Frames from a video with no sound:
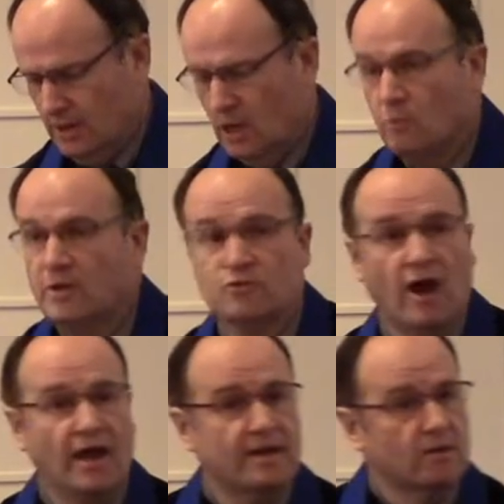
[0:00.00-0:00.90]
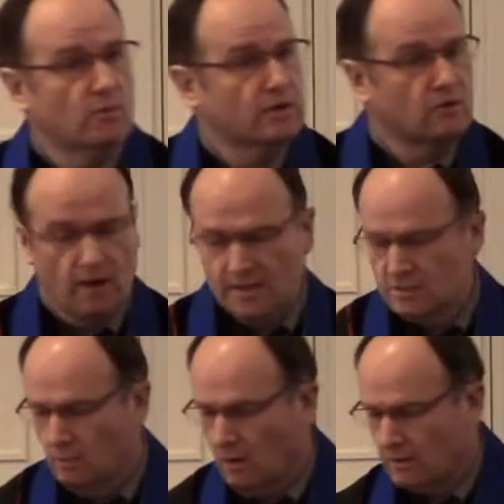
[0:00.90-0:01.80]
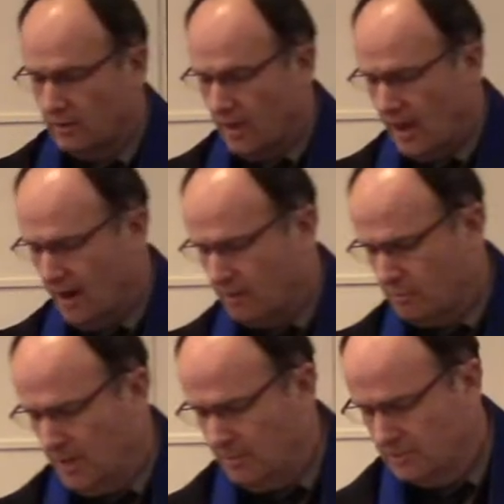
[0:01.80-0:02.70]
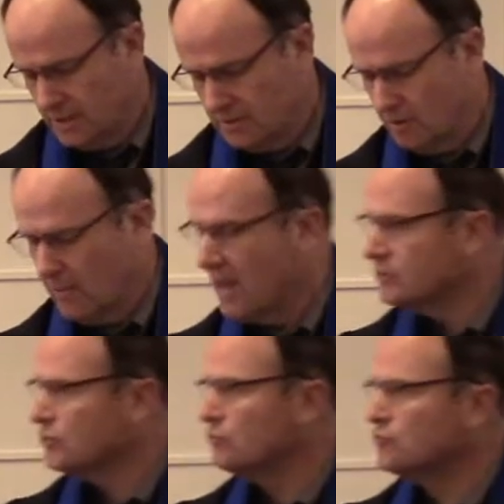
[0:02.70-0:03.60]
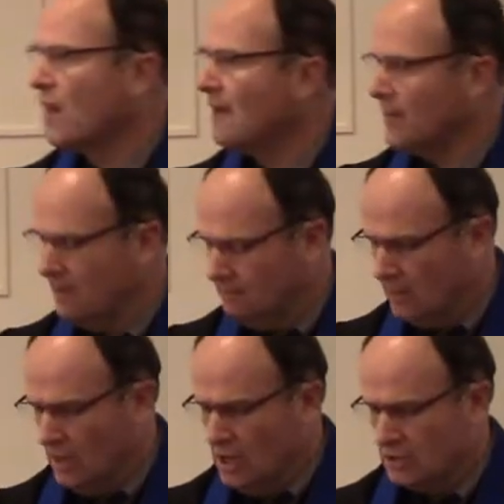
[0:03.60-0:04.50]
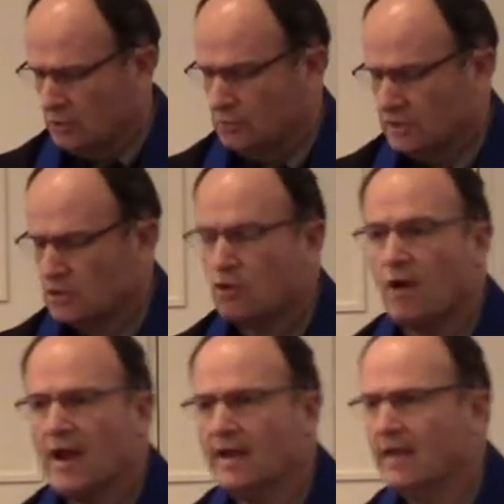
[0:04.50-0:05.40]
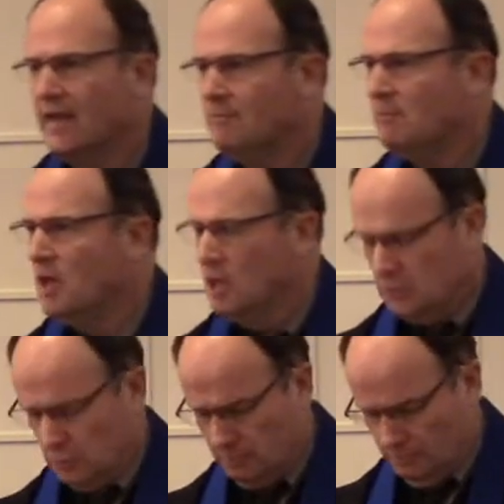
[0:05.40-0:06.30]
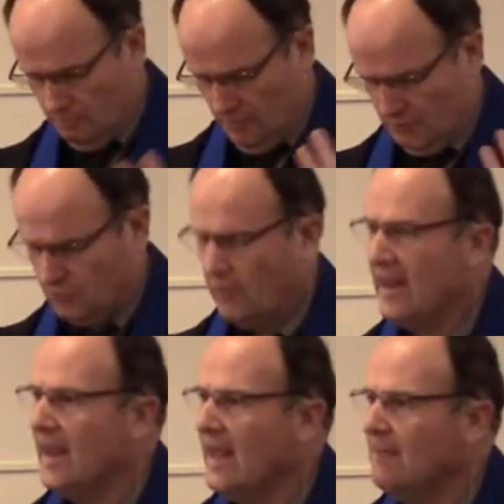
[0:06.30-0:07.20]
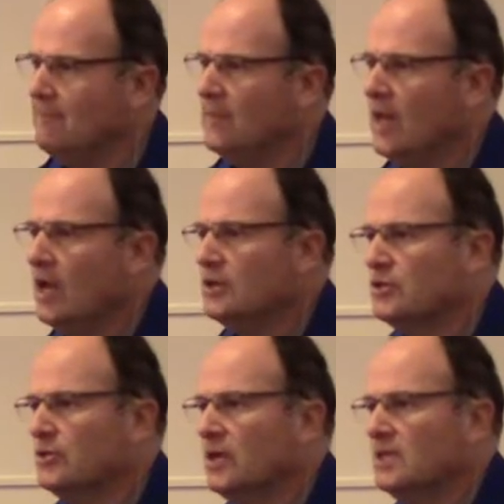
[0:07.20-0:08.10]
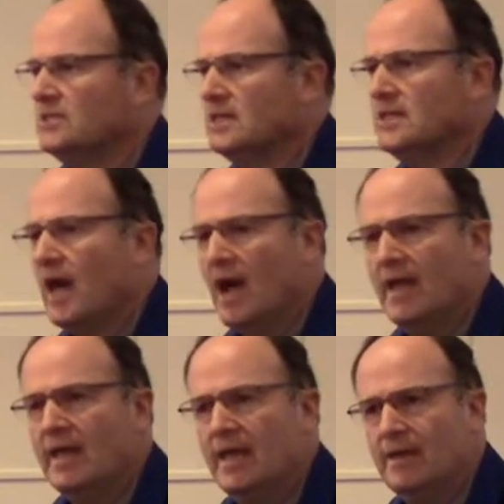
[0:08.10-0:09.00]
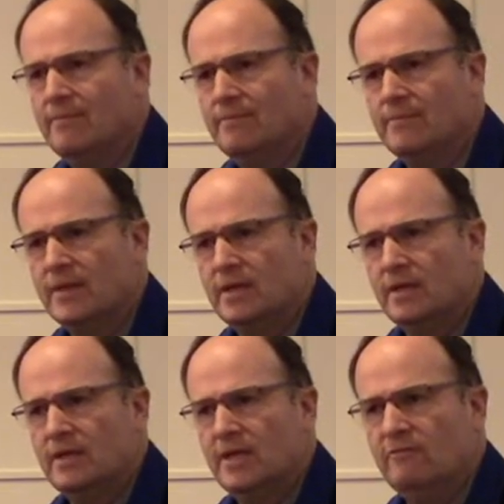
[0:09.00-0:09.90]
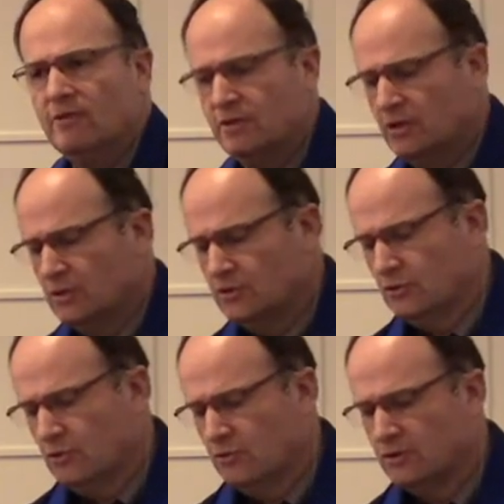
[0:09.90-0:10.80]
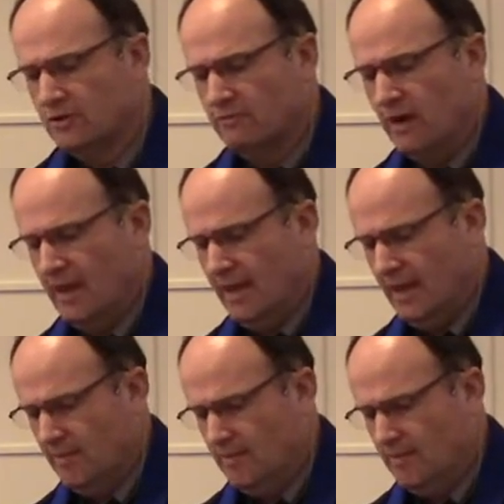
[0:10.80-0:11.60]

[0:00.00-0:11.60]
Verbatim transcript: We tried it when Christ walked the earth. People did their best to trap him, to discredit him, to betray him, to deny him, even to crucify him.